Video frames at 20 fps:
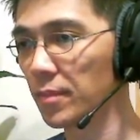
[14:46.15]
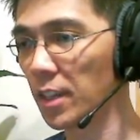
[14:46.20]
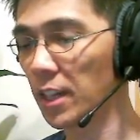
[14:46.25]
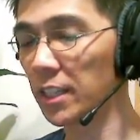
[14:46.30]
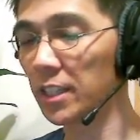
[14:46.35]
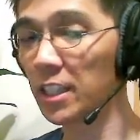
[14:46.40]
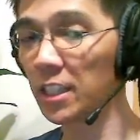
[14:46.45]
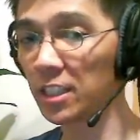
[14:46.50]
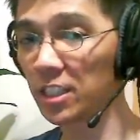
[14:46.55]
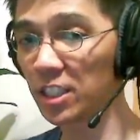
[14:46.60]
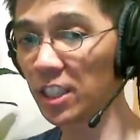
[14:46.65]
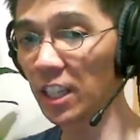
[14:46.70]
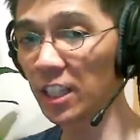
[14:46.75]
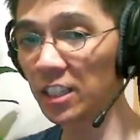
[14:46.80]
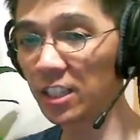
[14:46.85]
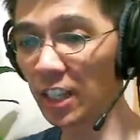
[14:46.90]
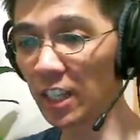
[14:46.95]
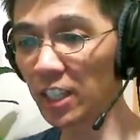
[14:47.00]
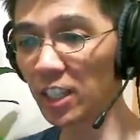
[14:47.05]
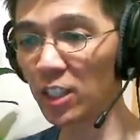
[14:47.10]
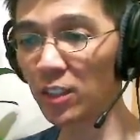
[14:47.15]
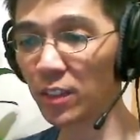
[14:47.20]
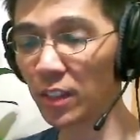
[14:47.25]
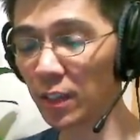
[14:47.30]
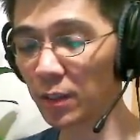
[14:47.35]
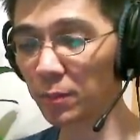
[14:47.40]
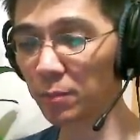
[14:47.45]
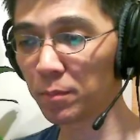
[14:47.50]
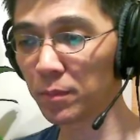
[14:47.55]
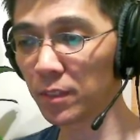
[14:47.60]
I didn't change any of
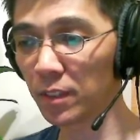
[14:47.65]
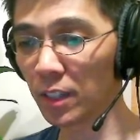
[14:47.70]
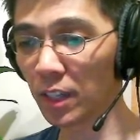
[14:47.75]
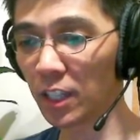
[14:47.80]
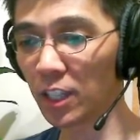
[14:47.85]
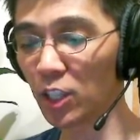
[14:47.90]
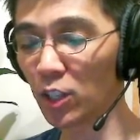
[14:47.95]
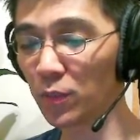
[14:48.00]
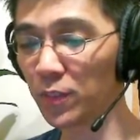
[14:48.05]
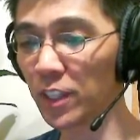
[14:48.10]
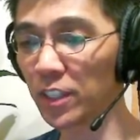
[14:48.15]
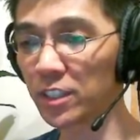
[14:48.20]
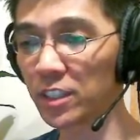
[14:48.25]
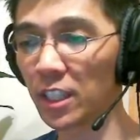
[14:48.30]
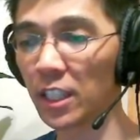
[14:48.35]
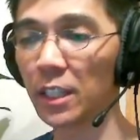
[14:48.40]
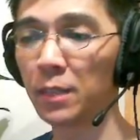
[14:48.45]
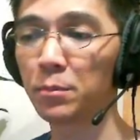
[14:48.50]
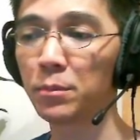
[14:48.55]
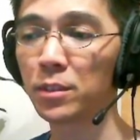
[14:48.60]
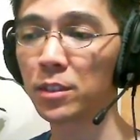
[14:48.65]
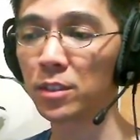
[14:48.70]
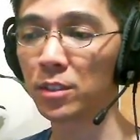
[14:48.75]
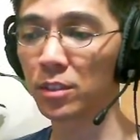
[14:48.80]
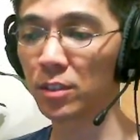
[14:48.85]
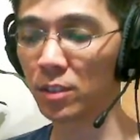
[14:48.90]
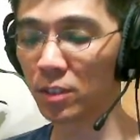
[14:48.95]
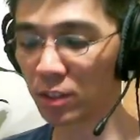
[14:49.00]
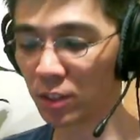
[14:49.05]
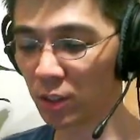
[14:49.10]
their teams,
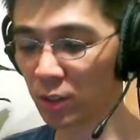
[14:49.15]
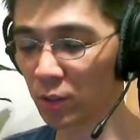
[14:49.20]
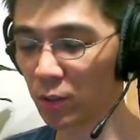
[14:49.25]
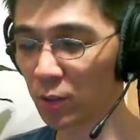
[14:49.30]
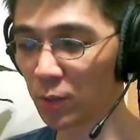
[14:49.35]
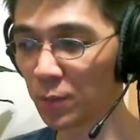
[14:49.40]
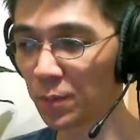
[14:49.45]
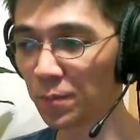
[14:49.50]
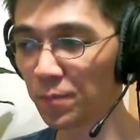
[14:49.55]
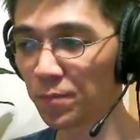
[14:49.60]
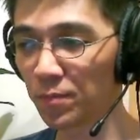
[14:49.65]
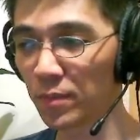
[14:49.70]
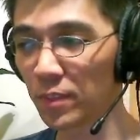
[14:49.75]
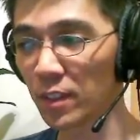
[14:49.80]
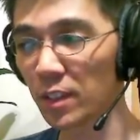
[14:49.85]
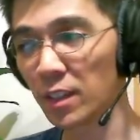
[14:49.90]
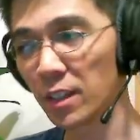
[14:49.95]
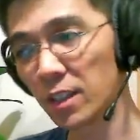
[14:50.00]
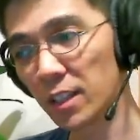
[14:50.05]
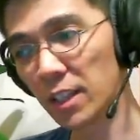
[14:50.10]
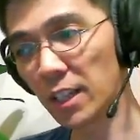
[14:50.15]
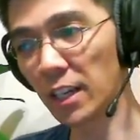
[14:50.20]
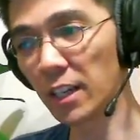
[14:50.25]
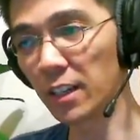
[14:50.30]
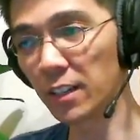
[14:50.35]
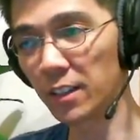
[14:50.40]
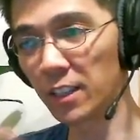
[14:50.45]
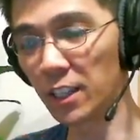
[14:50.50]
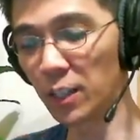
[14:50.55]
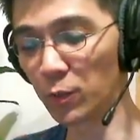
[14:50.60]
so yeah,
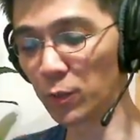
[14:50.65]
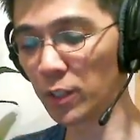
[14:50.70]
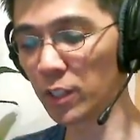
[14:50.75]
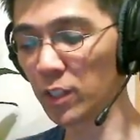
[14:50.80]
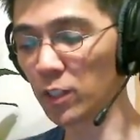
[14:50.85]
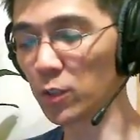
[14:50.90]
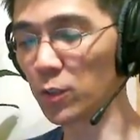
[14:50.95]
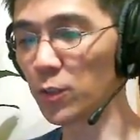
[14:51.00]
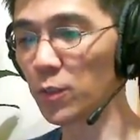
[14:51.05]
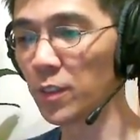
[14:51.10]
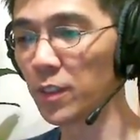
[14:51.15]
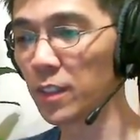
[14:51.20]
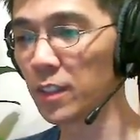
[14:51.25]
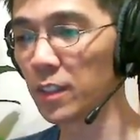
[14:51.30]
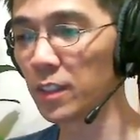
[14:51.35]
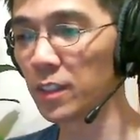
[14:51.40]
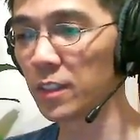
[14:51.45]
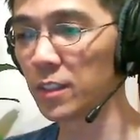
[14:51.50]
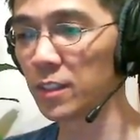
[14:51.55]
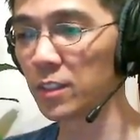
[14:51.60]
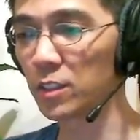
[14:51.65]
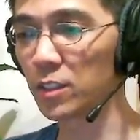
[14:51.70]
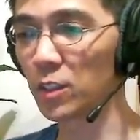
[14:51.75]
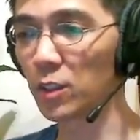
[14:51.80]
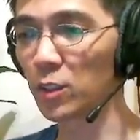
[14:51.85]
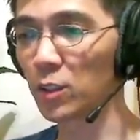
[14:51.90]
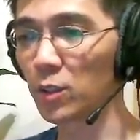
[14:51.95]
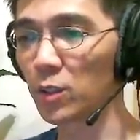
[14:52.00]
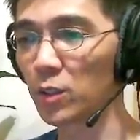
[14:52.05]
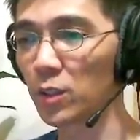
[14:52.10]
here we go.
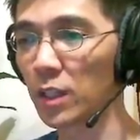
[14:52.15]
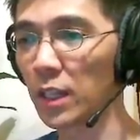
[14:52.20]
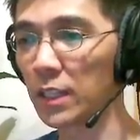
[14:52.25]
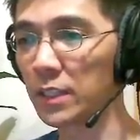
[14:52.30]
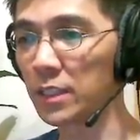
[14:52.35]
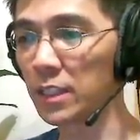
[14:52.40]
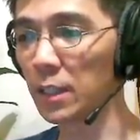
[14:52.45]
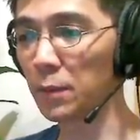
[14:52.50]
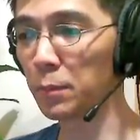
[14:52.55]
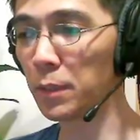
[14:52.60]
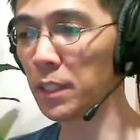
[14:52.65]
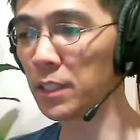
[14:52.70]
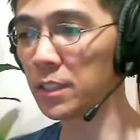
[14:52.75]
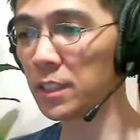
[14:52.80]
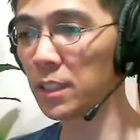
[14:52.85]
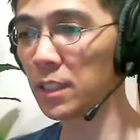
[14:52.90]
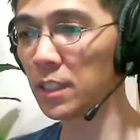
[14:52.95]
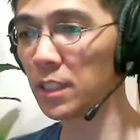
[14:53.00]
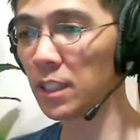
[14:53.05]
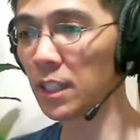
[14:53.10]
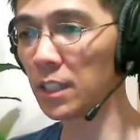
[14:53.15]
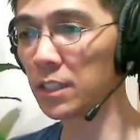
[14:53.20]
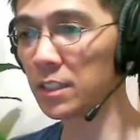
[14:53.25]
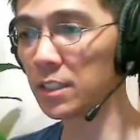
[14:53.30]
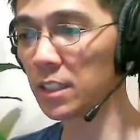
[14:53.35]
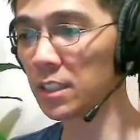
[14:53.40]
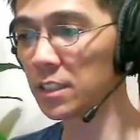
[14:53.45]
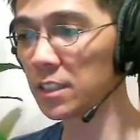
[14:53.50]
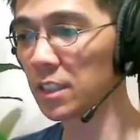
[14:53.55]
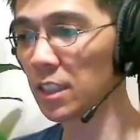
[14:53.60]
So Garcia BT,
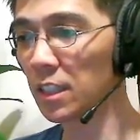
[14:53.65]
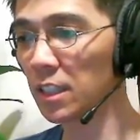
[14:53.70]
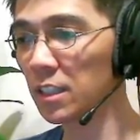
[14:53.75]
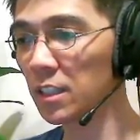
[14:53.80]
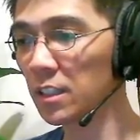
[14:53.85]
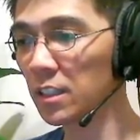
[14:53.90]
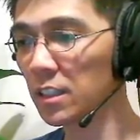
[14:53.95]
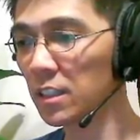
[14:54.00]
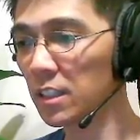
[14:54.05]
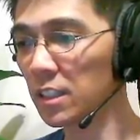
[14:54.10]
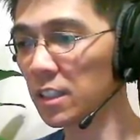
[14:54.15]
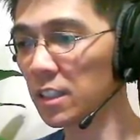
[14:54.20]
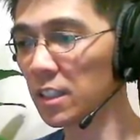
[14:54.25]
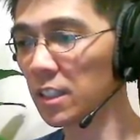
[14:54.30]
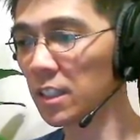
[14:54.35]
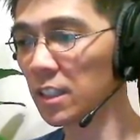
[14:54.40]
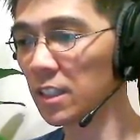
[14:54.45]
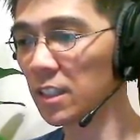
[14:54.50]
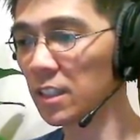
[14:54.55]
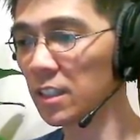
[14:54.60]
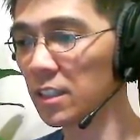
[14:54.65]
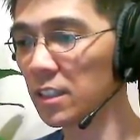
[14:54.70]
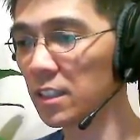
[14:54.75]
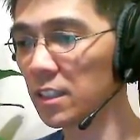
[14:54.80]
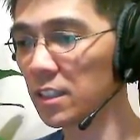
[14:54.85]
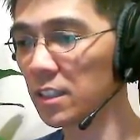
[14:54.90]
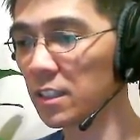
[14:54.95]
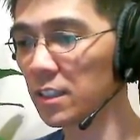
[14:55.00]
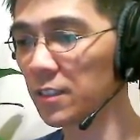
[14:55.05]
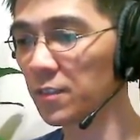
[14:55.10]
Garcia signal, and then
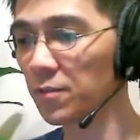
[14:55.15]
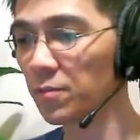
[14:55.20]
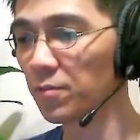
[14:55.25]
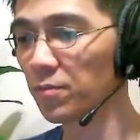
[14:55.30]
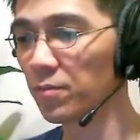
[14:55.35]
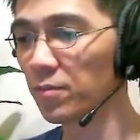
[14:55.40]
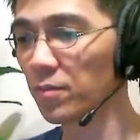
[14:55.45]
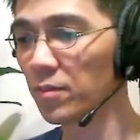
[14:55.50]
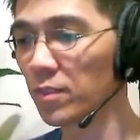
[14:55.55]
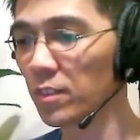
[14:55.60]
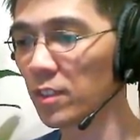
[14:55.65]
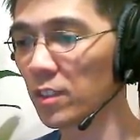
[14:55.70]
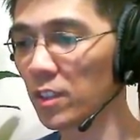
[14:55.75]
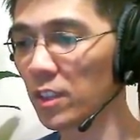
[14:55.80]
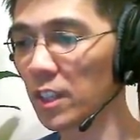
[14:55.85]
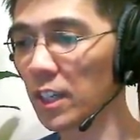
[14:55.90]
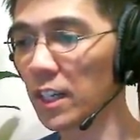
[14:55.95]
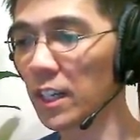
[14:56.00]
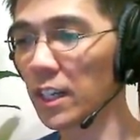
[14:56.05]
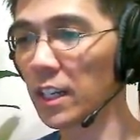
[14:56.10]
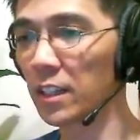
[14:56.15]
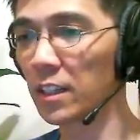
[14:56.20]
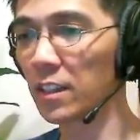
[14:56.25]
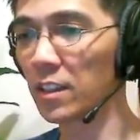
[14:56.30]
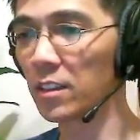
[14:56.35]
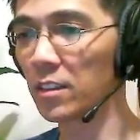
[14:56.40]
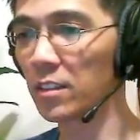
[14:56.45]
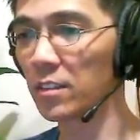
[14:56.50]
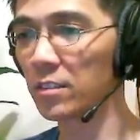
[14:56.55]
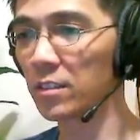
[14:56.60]
got
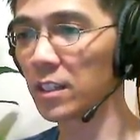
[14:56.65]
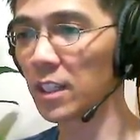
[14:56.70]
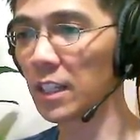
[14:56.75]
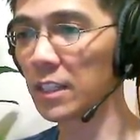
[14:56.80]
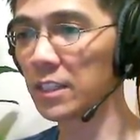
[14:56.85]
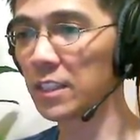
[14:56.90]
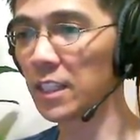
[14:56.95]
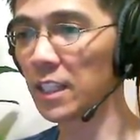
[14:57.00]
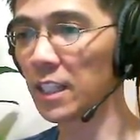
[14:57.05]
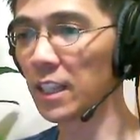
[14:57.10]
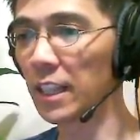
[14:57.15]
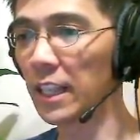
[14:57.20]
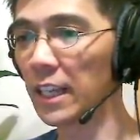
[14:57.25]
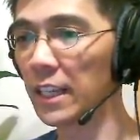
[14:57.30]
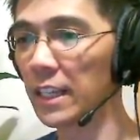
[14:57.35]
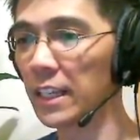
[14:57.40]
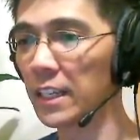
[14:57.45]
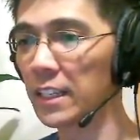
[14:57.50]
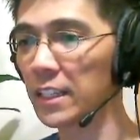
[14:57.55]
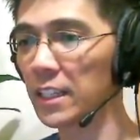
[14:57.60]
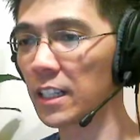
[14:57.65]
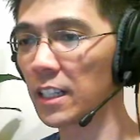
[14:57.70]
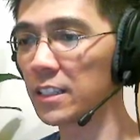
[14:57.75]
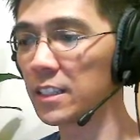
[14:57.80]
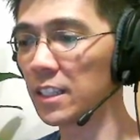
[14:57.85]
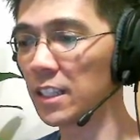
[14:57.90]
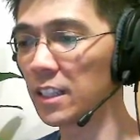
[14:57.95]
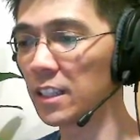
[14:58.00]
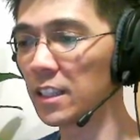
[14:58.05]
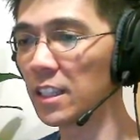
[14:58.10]
Garcia Land,
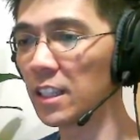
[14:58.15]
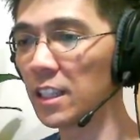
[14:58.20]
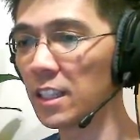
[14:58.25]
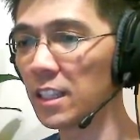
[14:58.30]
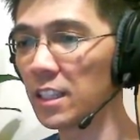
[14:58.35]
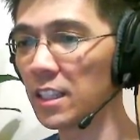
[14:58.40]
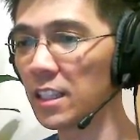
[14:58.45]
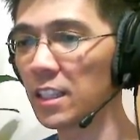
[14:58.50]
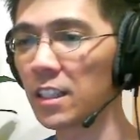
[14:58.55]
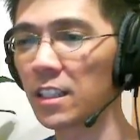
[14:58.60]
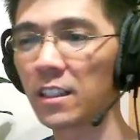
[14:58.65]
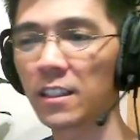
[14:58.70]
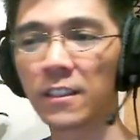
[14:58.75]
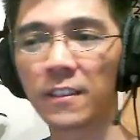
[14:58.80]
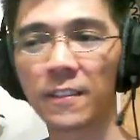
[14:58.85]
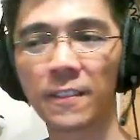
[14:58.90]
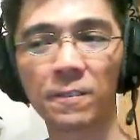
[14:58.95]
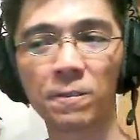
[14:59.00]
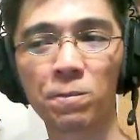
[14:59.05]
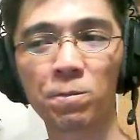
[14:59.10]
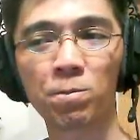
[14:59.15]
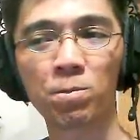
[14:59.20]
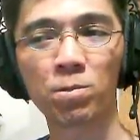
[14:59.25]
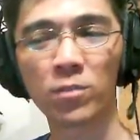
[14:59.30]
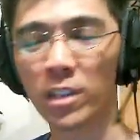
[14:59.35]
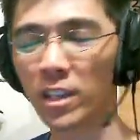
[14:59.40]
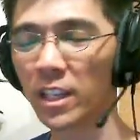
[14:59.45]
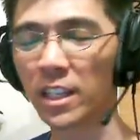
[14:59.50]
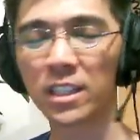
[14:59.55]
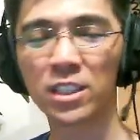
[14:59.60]
Garcia D,
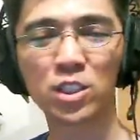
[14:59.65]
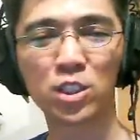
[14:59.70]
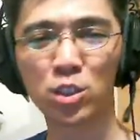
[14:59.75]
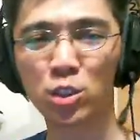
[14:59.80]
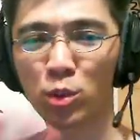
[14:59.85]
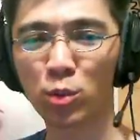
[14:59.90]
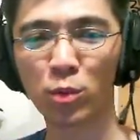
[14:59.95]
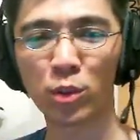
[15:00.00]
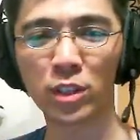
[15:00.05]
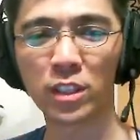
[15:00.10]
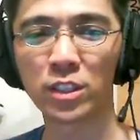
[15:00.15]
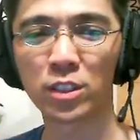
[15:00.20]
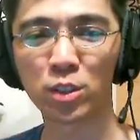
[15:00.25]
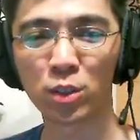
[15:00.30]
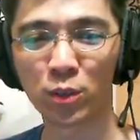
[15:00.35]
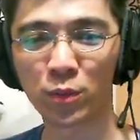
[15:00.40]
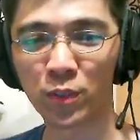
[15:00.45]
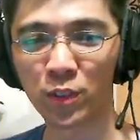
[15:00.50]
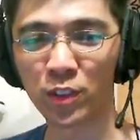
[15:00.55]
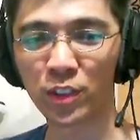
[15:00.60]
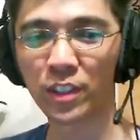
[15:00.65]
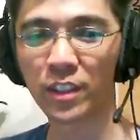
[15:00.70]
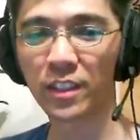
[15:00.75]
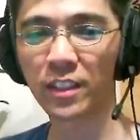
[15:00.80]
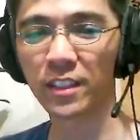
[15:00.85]
and so on and so forth.